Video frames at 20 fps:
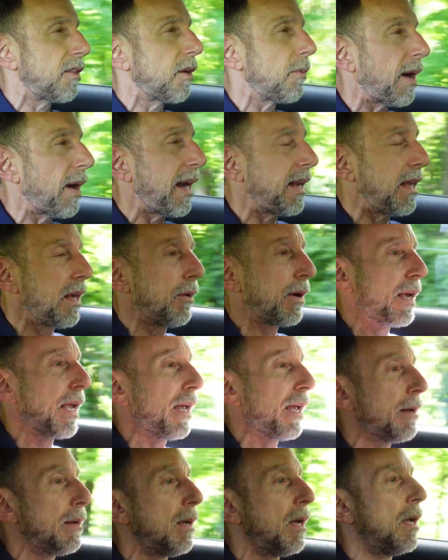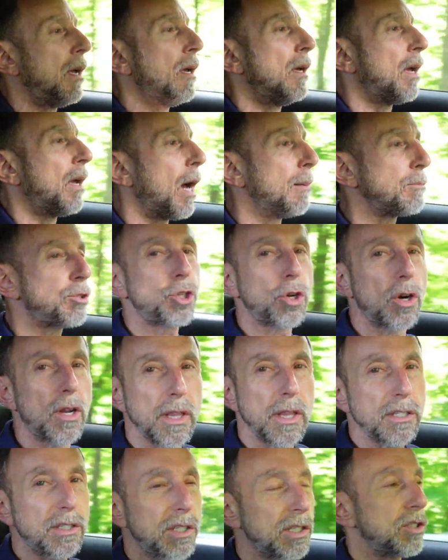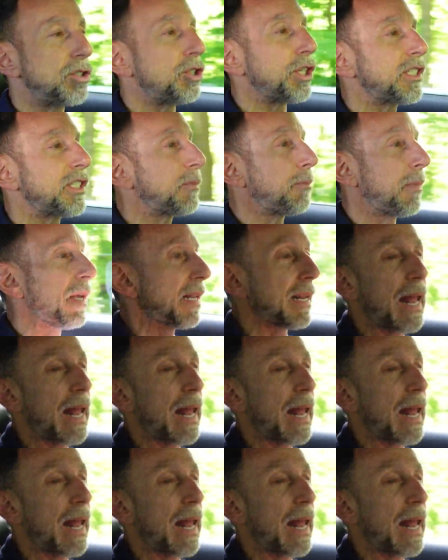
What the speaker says: the radio again. I'm sure this is just me